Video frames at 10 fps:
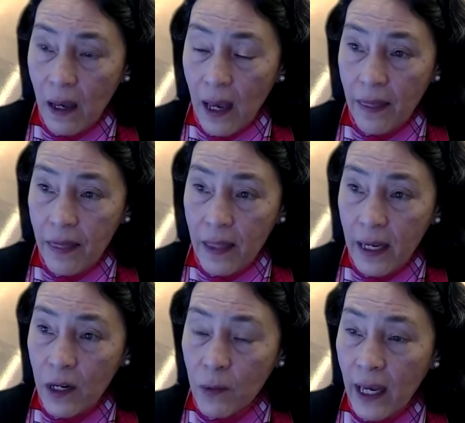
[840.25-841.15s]
And
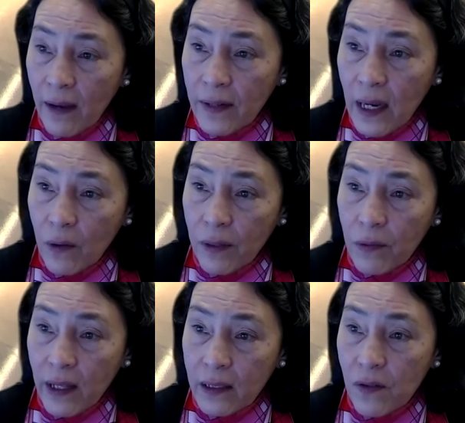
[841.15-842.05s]
here we have now the
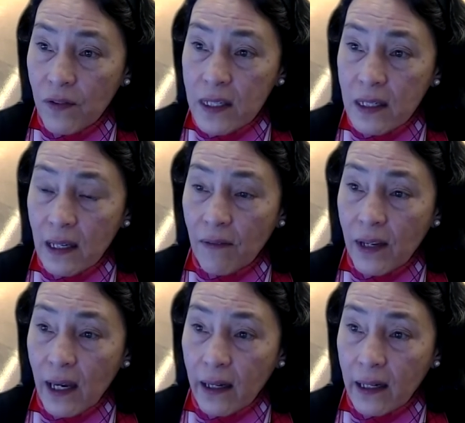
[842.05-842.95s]
relativistic heavy
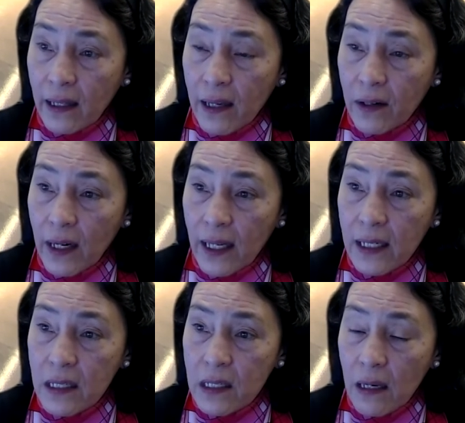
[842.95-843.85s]
ion collider. And
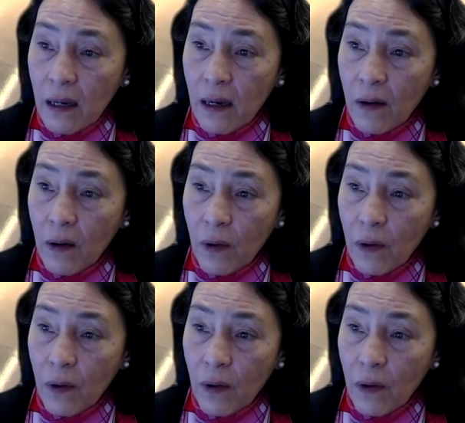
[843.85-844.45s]
it's uh,